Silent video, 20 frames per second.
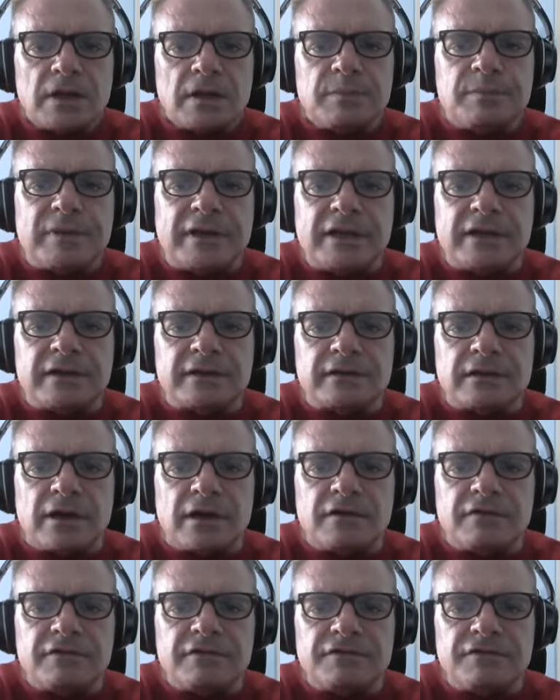Being in
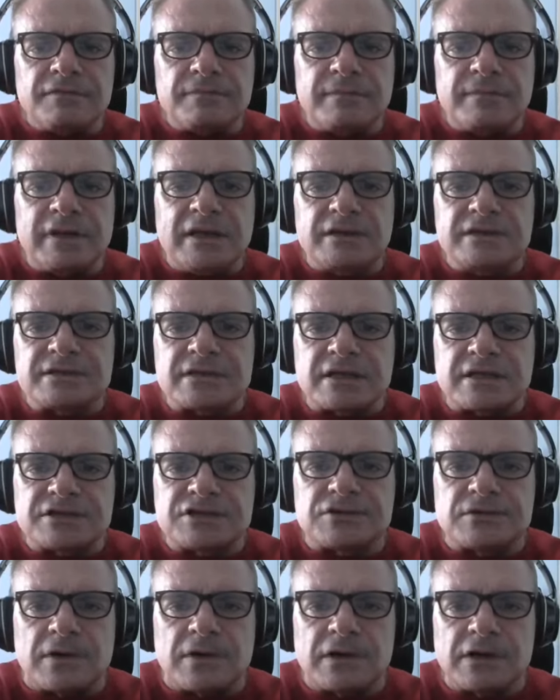love means a
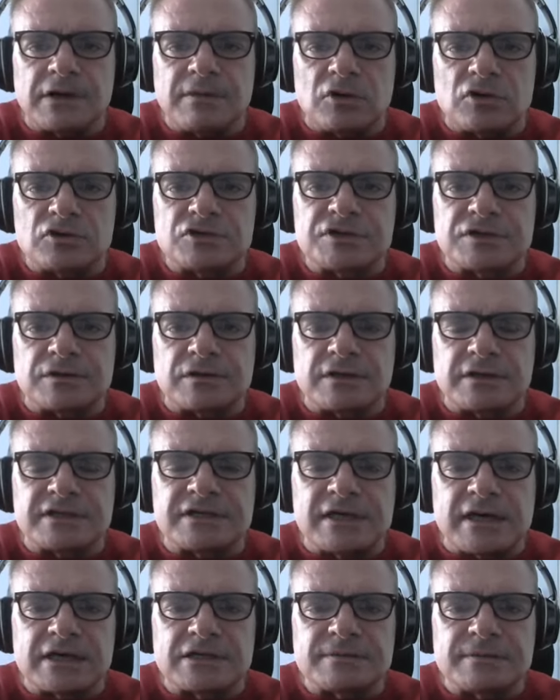strong emotional
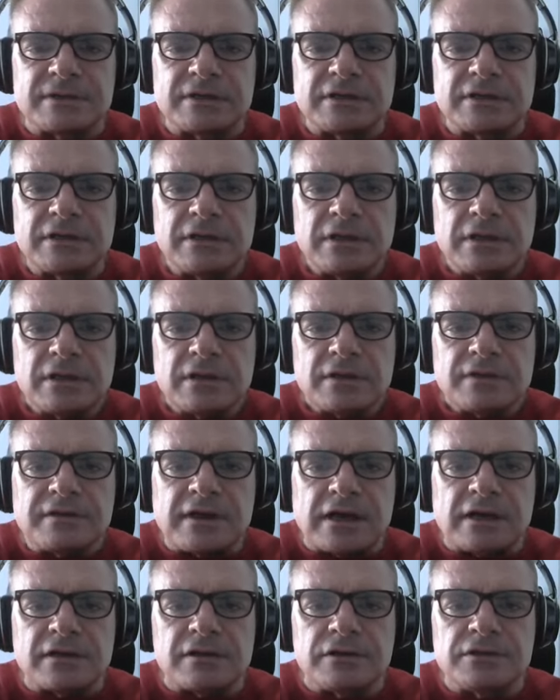attachment
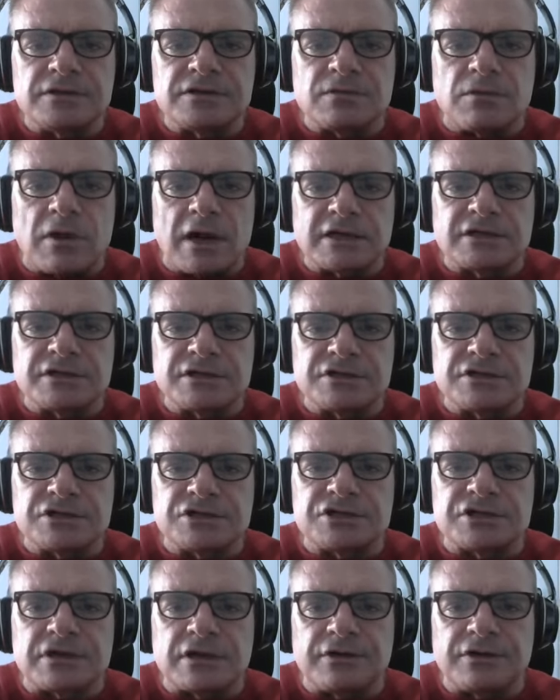that includes wanting to
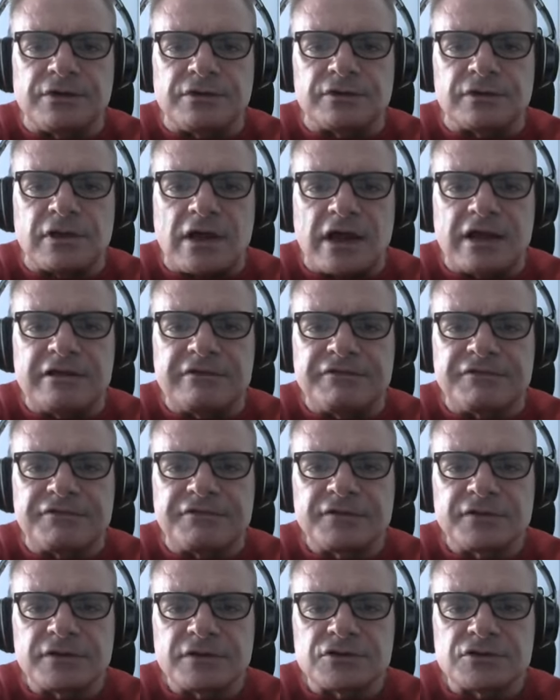share your life,
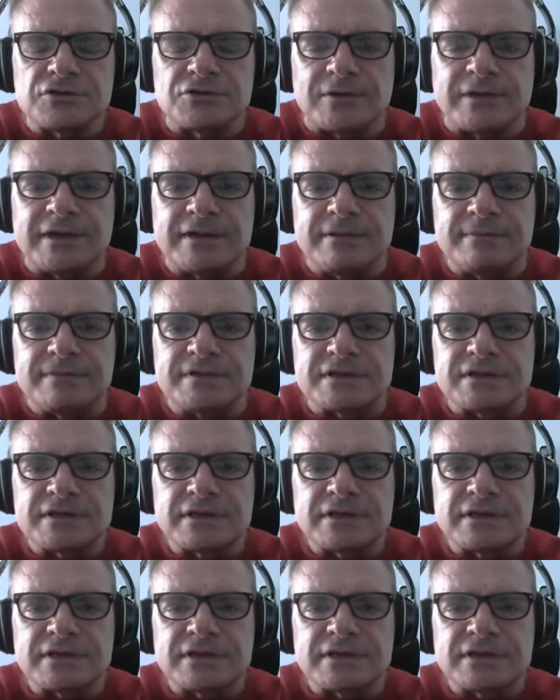dreams,